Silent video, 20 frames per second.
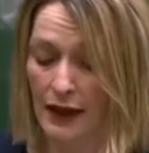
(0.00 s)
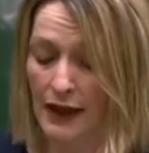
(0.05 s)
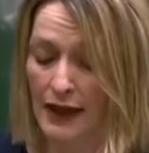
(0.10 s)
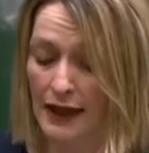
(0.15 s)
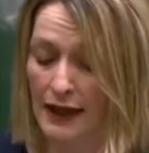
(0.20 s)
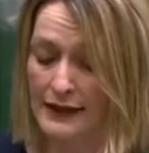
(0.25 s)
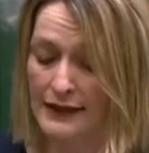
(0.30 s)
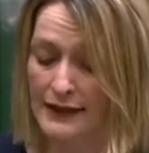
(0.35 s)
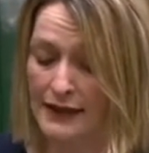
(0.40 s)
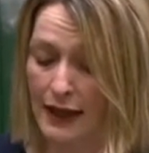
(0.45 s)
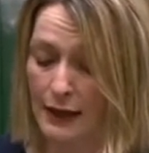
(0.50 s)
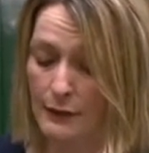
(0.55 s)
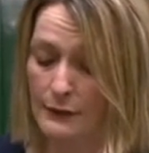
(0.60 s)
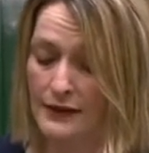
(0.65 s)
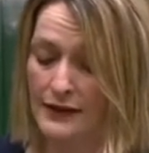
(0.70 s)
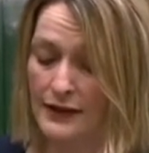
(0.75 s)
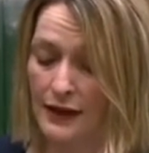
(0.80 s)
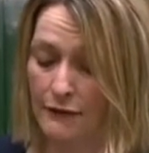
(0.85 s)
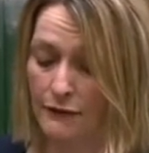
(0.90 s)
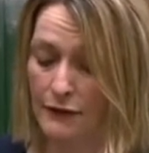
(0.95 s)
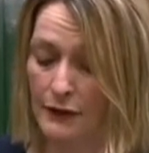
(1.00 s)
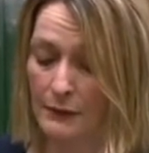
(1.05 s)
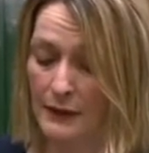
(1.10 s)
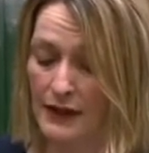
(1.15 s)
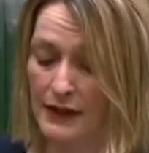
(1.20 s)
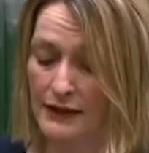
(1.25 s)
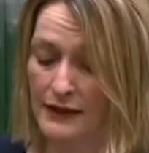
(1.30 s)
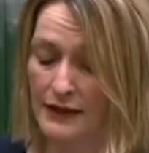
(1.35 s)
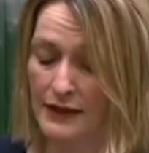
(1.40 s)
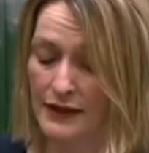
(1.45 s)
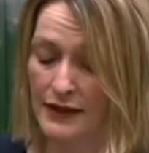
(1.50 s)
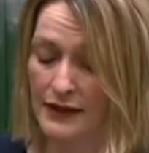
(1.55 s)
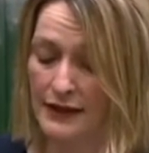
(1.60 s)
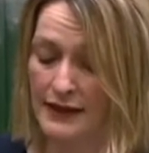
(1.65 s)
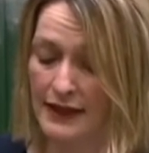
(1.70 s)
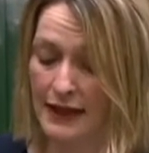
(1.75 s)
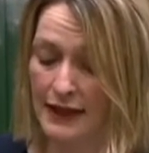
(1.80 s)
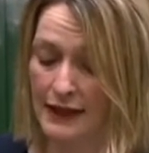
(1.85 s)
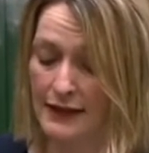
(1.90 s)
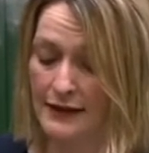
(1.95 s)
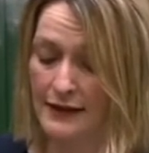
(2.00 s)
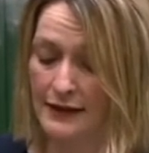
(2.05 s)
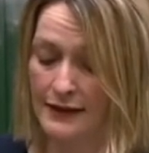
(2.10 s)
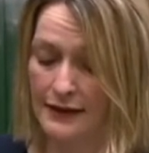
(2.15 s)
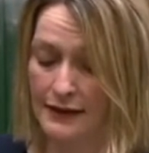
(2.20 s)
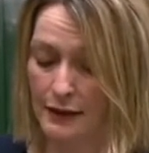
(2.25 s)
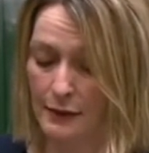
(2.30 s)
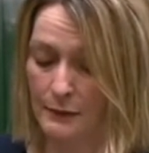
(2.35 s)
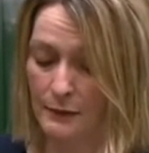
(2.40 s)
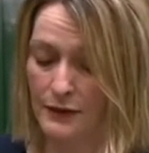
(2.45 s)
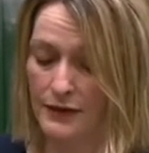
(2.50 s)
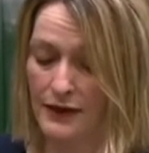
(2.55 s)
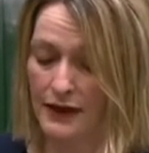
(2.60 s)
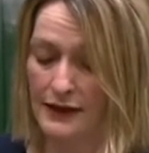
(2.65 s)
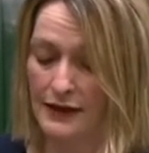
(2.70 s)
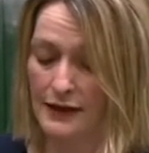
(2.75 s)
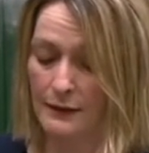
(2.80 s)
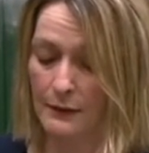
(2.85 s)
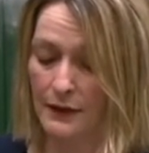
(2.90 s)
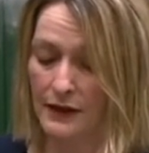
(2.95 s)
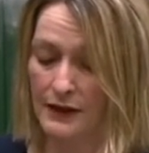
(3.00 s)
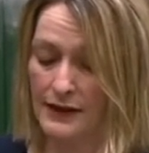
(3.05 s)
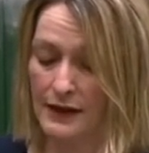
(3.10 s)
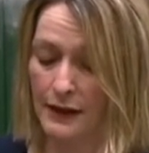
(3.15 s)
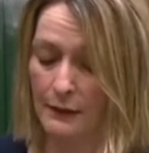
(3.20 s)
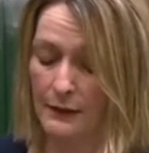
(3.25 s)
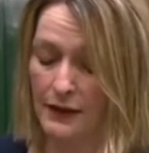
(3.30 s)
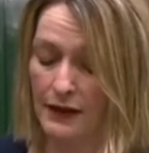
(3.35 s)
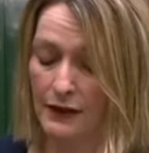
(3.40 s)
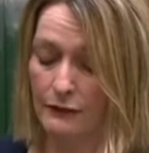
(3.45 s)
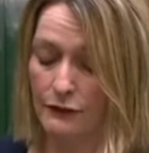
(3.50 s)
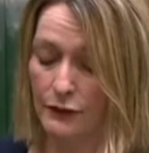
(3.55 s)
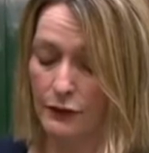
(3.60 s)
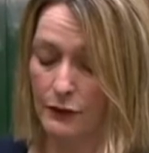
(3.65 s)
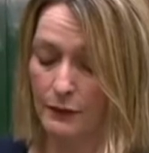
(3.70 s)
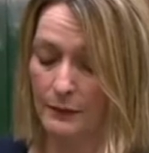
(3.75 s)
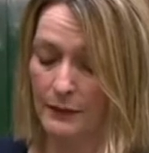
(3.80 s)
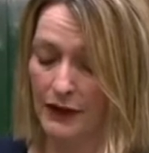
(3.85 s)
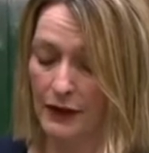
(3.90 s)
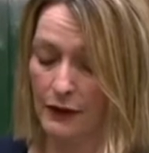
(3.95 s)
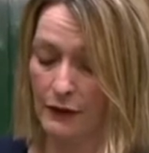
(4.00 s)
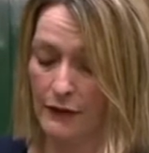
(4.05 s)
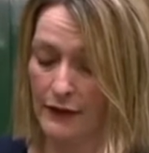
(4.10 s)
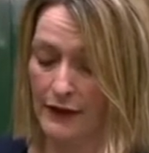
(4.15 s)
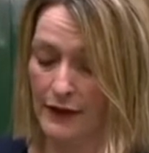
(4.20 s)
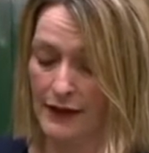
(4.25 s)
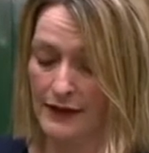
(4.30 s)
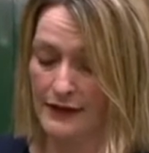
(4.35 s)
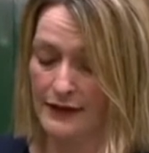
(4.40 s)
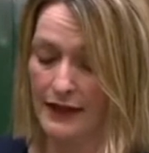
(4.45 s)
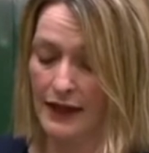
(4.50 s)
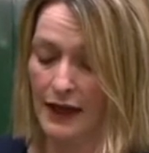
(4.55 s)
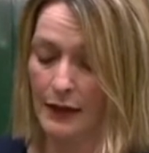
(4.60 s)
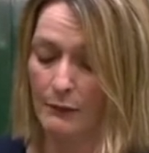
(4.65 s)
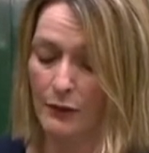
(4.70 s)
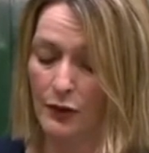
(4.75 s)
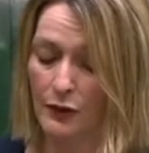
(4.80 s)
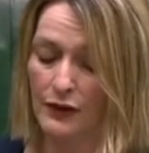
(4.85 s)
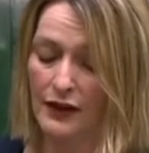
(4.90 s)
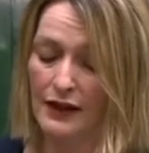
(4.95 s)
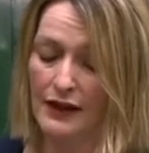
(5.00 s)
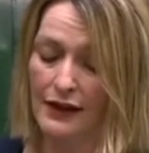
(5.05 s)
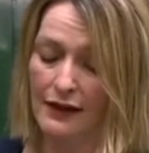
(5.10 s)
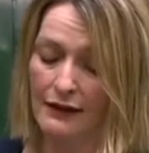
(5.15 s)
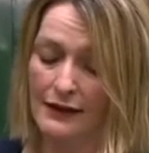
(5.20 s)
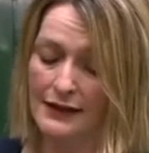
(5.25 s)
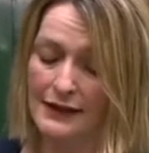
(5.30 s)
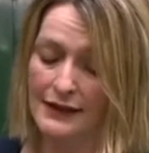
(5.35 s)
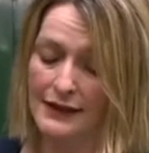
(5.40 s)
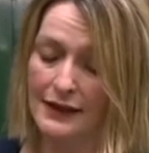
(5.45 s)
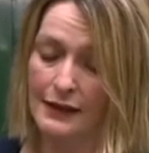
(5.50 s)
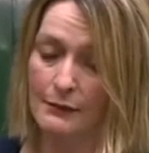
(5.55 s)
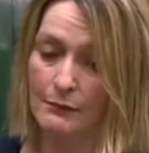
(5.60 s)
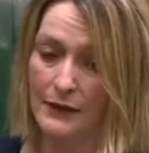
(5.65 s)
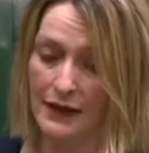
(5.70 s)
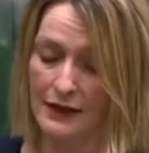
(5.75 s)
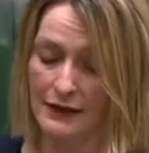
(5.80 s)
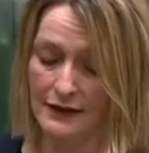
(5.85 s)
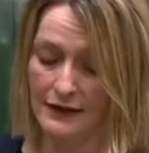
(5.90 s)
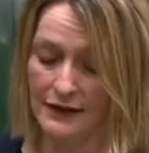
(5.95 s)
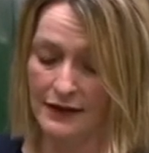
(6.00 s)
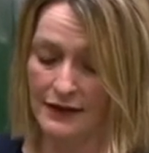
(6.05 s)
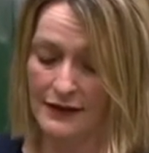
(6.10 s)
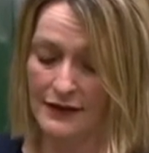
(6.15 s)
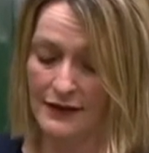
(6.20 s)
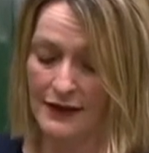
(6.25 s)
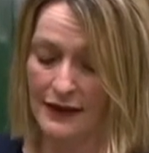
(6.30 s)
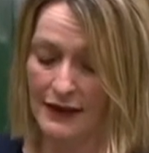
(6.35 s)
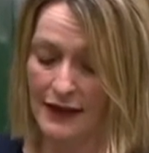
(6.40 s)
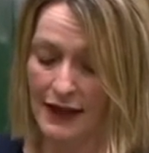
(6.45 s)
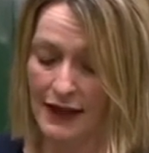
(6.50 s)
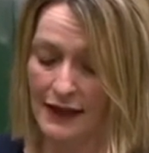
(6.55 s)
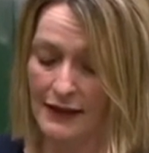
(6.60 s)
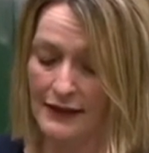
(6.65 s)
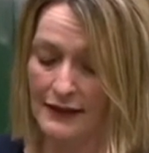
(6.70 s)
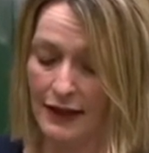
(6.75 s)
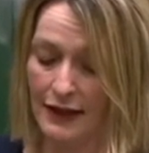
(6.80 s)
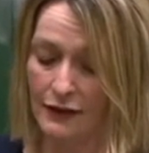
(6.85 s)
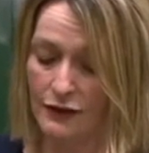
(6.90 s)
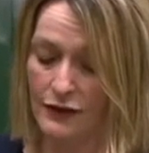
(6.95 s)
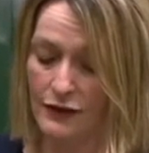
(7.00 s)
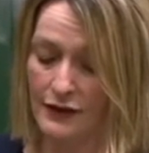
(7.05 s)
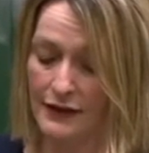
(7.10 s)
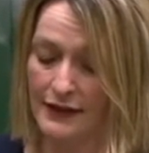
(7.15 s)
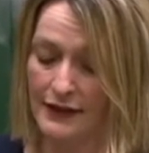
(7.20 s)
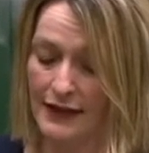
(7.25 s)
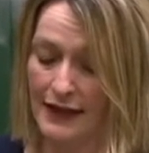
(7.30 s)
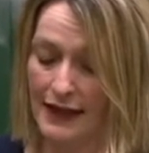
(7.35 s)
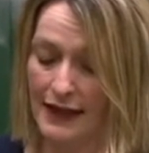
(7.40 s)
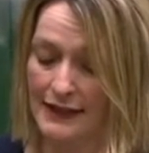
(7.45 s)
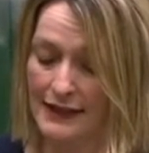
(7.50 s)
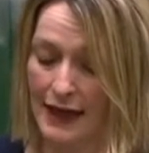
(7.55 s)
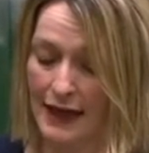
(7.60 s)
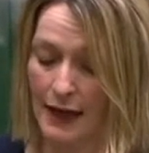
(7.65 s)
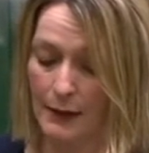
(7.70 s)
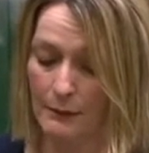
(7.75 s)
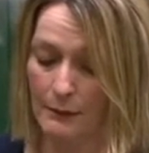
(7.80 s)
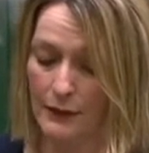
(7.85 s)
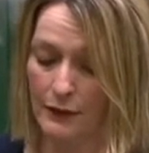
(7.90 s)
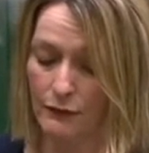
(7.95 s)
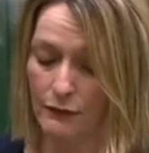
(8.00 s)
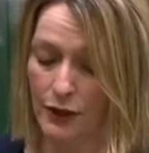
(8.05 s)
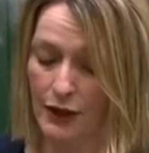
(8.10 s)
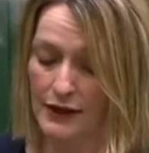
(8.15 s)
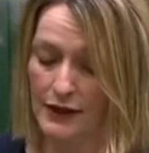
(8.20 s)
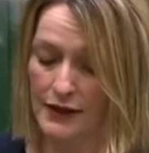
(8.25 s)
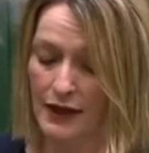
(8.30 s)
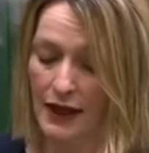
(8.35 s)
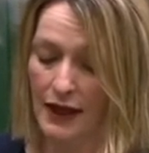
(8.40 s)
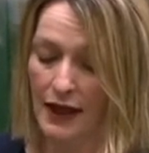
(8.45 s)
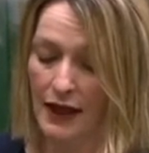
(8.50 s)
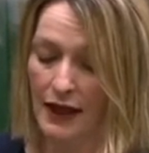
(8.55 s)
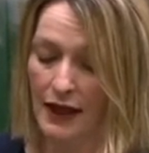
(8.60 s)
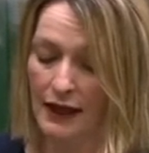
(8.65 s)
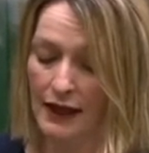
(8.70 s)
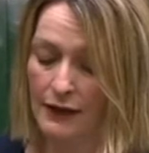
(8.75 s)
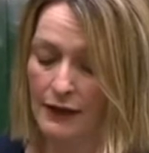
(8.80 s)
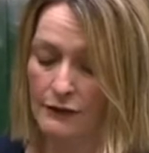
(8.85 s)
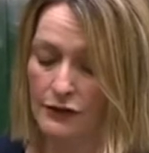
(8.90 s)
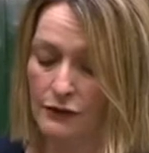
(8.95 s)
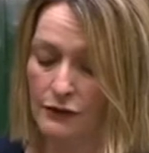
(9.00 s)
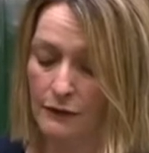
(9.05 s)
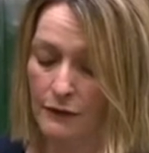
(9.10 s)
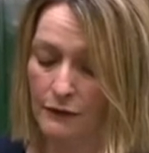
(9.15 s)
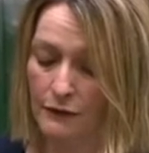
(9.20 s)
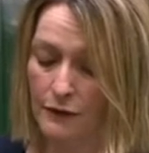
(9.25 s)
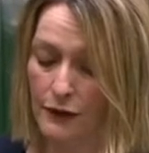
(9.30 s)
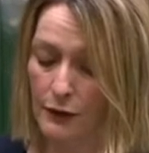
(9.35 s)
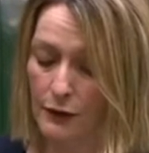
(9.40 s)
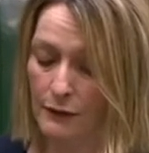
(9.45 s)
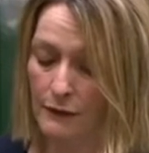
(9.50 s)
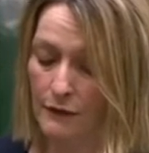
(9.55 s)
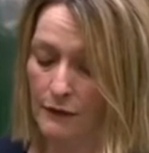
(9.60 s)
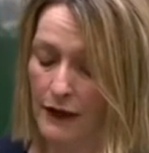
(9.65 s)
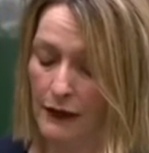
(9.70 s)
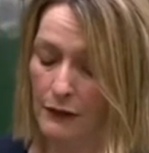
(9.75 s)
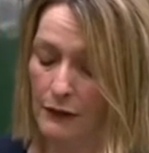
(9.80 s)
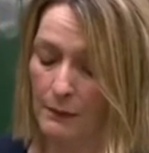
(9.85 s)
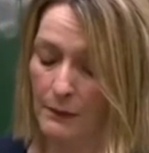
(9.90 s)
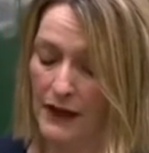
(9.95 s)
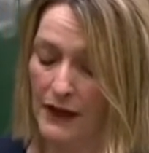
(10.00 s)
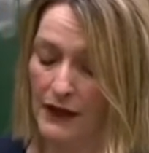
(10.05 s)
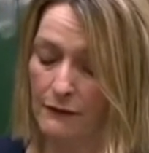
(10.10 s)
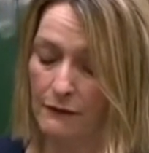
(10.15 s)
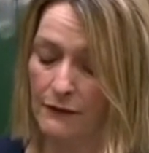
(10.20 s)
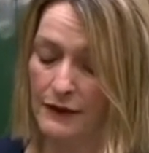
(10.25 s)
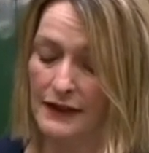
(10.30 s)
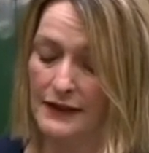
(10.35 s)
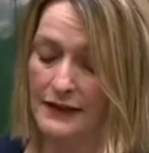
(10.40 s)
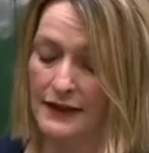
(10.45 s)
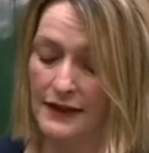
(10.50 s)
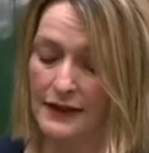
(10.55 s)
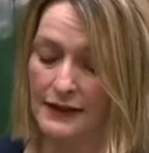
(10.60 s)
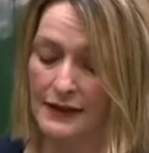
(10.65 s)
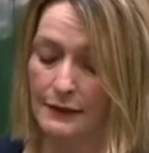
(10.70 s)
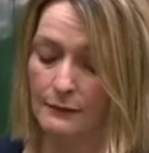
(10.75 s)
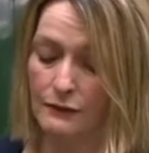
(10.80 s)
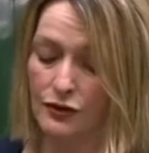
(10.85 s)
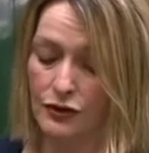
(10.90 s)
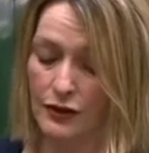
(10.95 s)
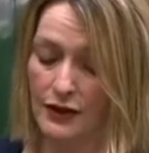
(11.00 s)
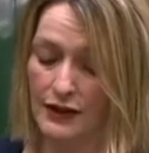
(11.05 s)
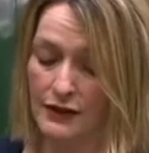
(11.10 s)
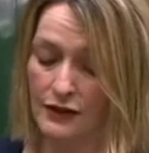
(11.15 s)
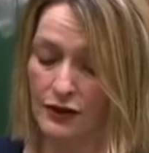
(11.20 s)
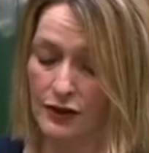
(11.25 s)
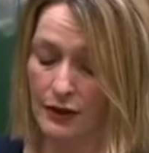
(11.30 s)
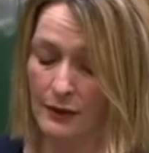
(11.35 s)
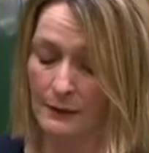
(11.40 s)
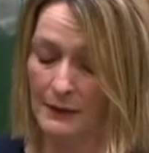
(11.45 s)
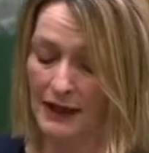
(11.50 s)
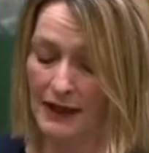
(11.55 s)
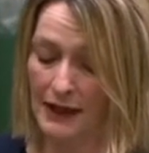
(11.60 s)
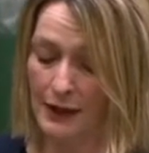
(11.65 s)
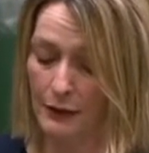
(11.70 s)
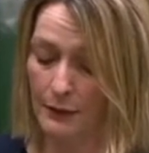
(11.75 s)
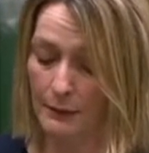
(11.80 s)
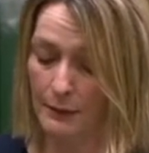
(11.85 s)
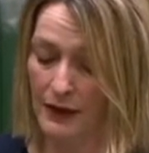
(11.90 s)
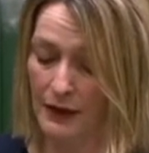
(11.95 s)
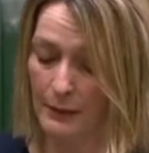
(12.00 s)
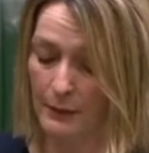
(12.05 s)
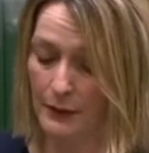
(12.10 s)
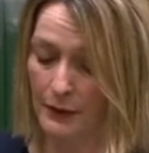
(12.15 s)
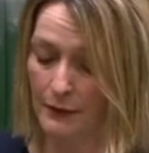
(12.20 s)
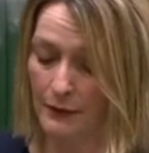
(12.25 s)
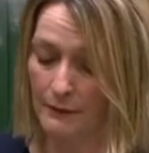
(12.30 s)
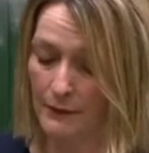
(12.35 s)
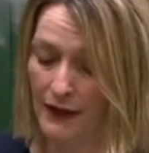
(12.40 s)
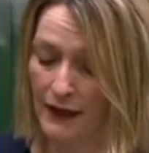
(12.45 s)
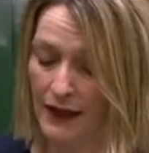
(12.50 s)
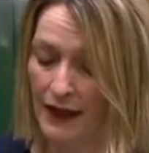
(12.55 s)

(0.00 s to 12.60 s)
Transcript: It's now 7 months to the day since I presented my 10-minute rule bill on this, and more than 19 months since the then Secretary of State, Amber Rudd, announced a review of how the benefits system treats terminally ill people.